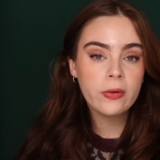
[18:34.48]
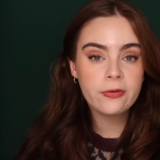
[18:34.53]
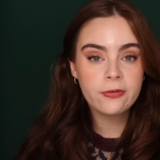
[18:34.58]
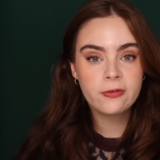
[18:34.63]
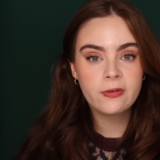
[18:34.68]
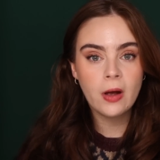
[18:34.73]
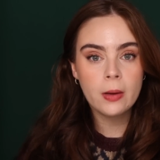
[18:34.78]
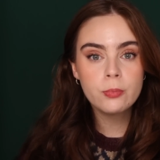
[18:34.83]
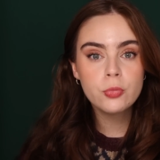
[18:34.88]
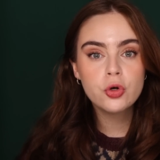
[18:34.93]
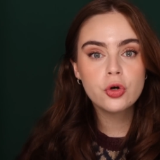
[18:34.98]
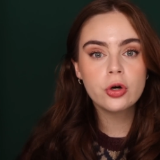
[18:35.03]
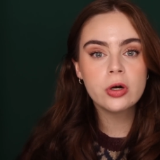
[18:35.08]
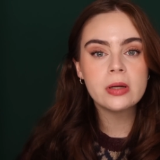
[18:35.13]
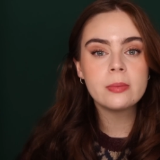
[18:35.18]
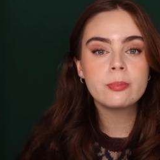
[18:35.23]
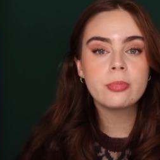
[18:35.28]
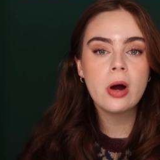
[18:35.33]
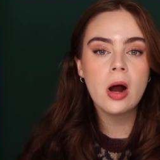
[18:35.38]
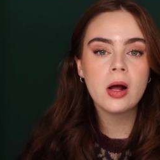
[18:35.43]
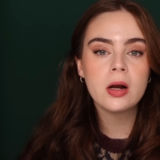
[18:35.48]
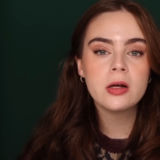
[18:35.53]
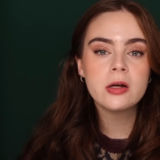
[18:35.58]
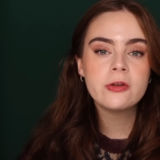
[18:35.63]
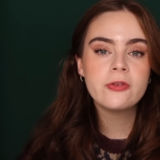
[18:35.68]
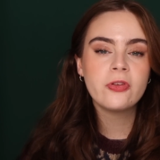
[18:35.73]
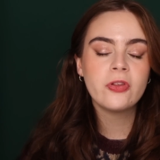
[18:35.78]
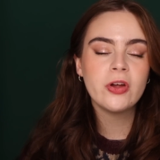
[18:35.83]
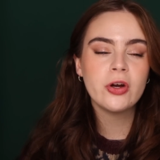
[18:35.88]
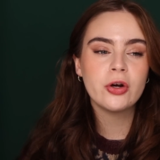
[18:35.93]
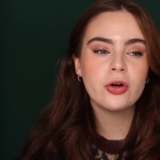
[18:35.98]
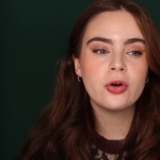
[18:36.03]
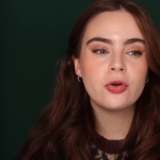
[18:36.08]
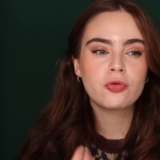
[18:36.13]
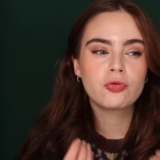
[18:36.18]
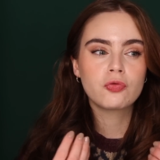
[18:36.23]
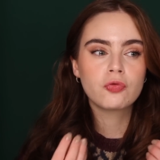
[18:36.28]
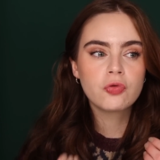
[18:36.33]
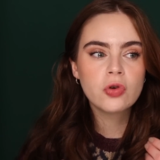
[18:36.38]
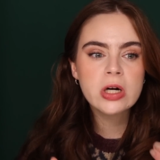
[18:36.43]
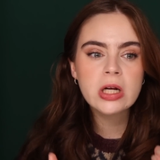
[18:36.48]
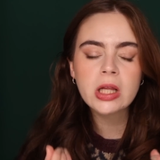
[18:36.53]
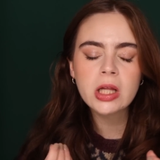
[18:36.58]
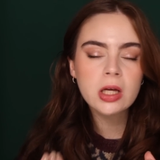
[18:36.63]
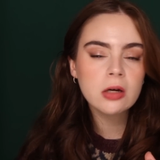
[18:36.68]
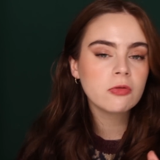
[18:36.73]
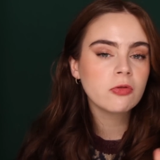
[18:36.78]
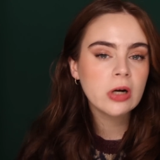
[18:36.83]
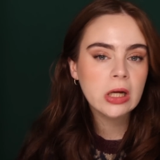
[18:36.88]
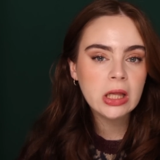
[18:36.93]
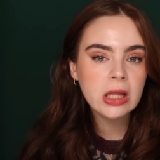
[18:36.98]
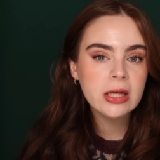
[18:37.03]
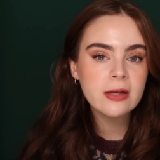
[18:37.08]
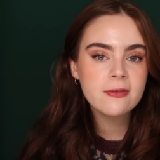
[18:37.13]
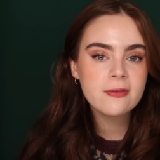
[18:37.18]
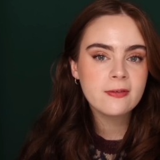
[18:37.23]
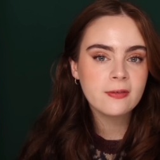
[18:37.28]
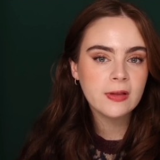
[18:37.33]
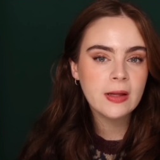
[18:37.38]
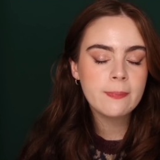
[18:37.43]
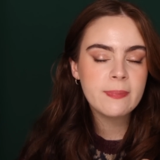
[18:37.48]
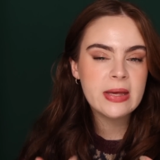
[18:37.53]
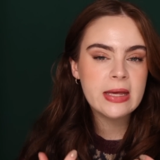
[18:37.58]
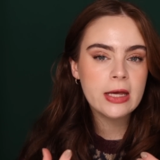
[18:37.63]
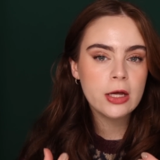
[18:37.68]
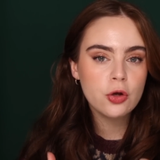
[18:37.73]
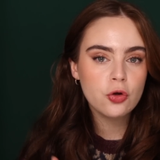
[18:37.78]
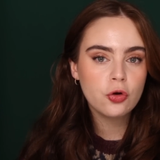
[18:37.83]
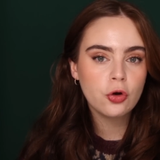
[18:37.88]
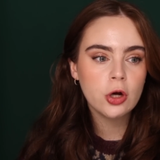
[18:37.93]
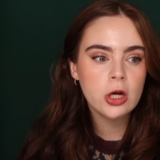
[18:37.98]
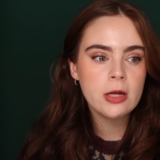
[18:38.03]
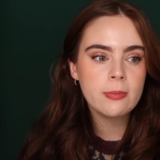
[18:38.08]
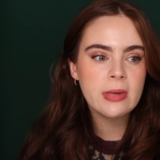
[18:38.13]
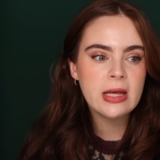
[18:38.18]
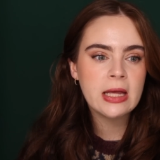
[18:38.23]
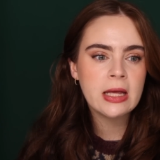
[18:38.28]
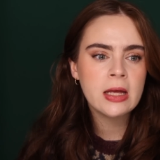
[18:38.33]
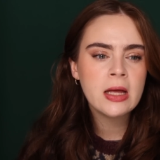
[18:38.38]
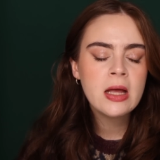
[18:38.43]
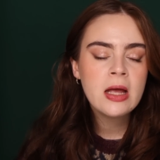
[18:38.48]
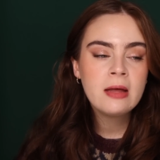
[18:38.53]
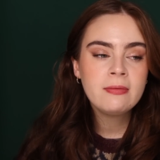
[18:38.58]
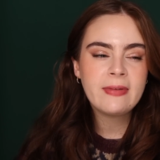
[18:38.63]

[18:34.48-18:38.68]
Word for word: With some cream products, they're really, really slippy and creamy.